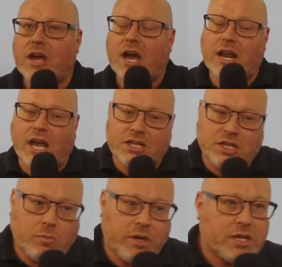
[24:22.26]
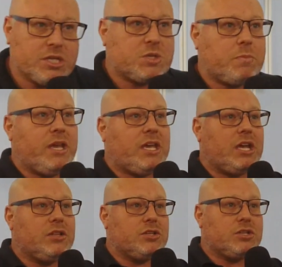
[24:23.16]
and actually we can speak
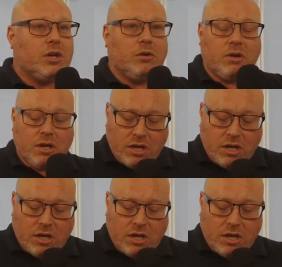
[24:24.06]
into